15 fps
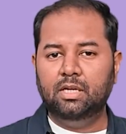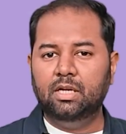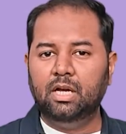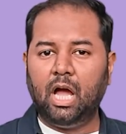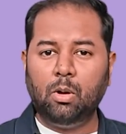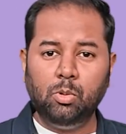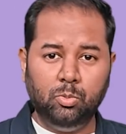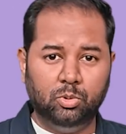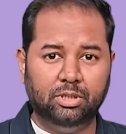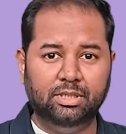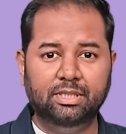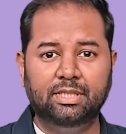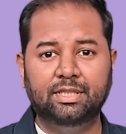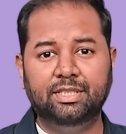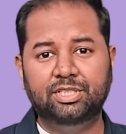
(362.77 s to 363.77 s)
However,
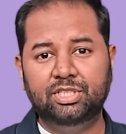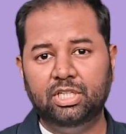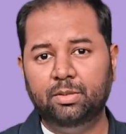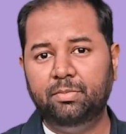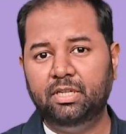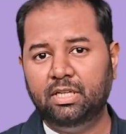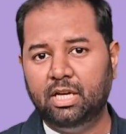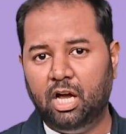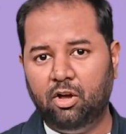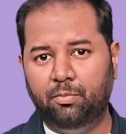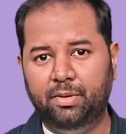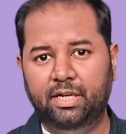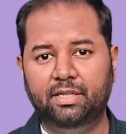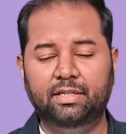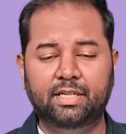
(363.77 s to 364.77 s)
the German
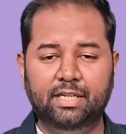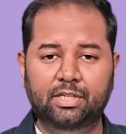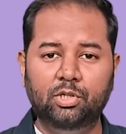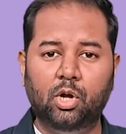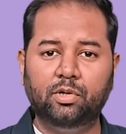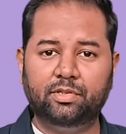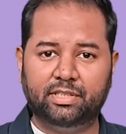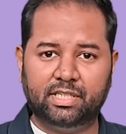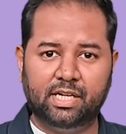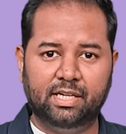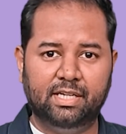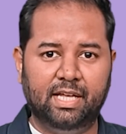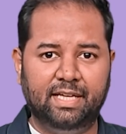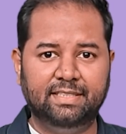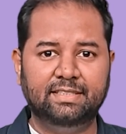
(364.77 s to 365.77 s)
government did not
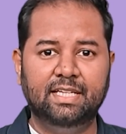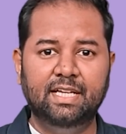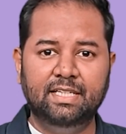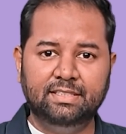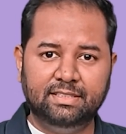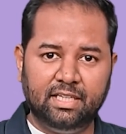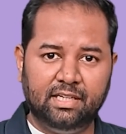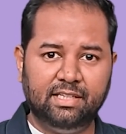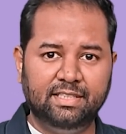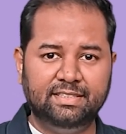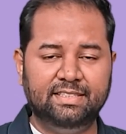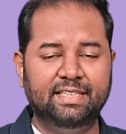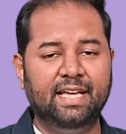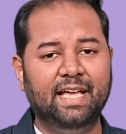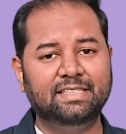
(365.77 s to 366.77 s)
recognize
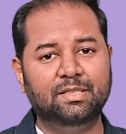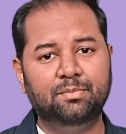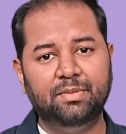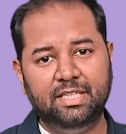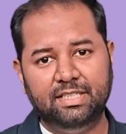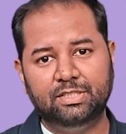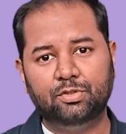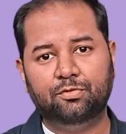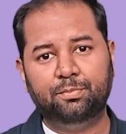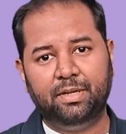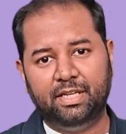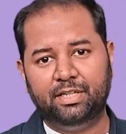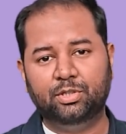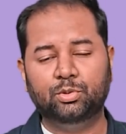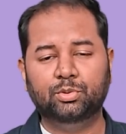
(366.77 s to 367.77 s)
surrogacy as a means of
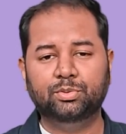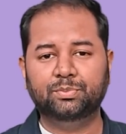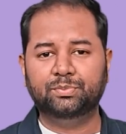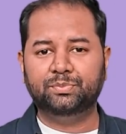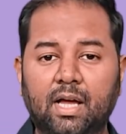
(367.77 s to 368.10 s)
parenthood,